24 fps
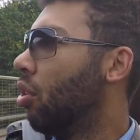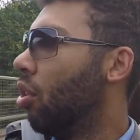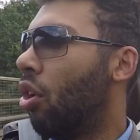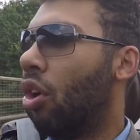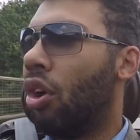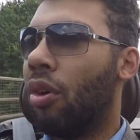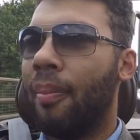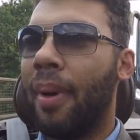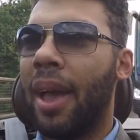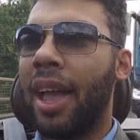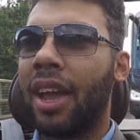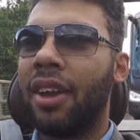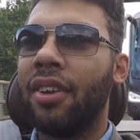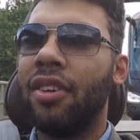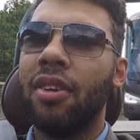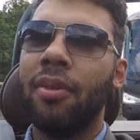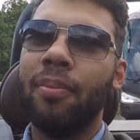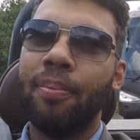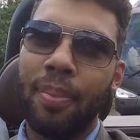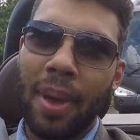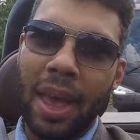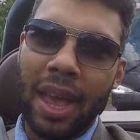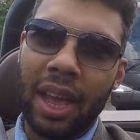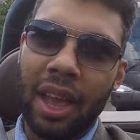or making
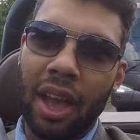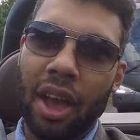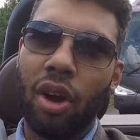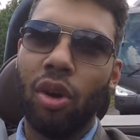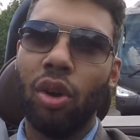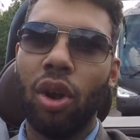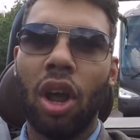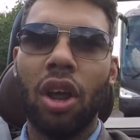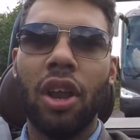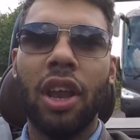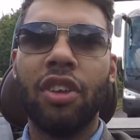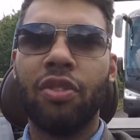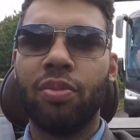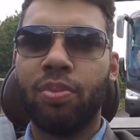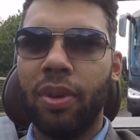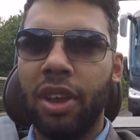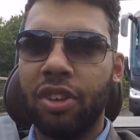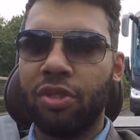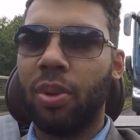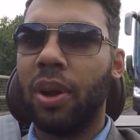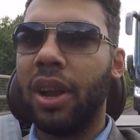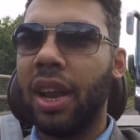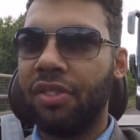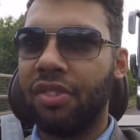them bigger, although
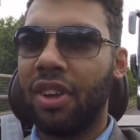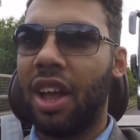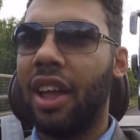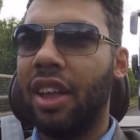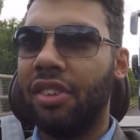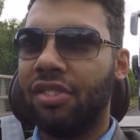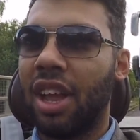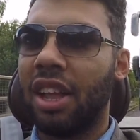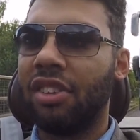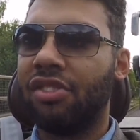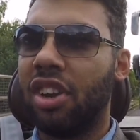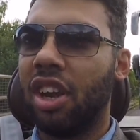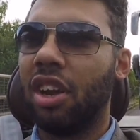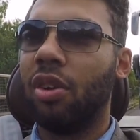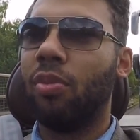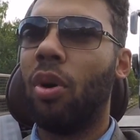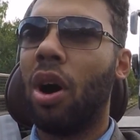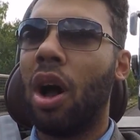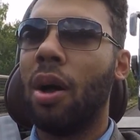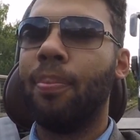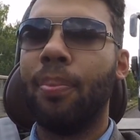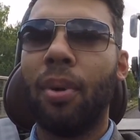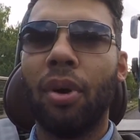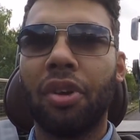this one is actually a
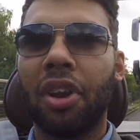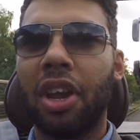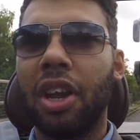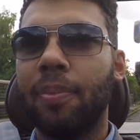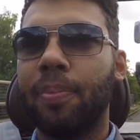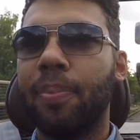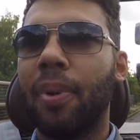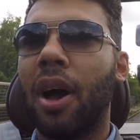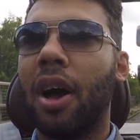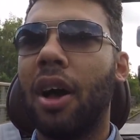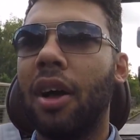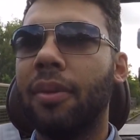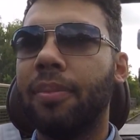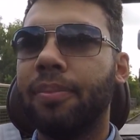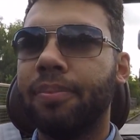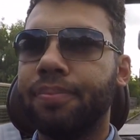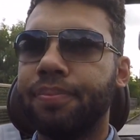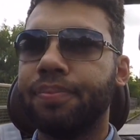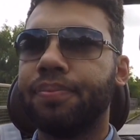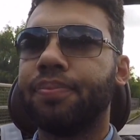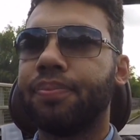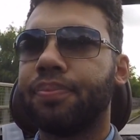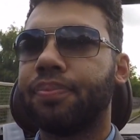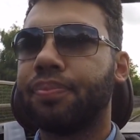wide body, but
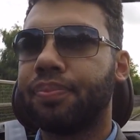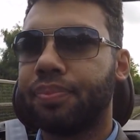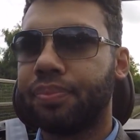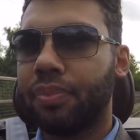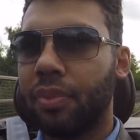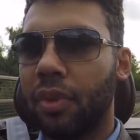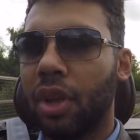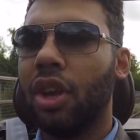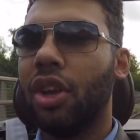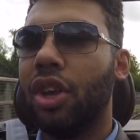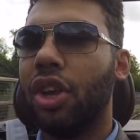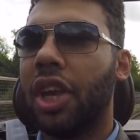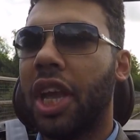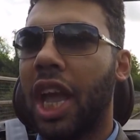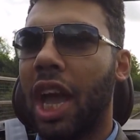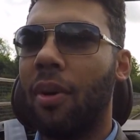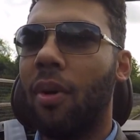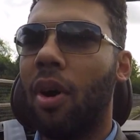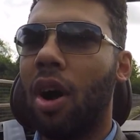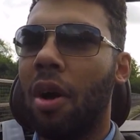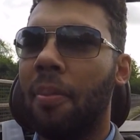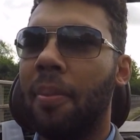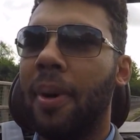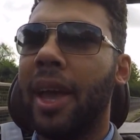you get
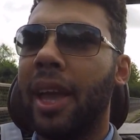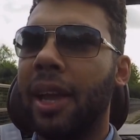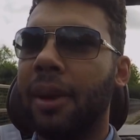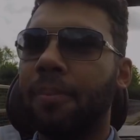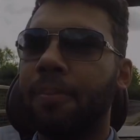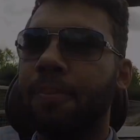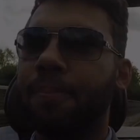what I mean.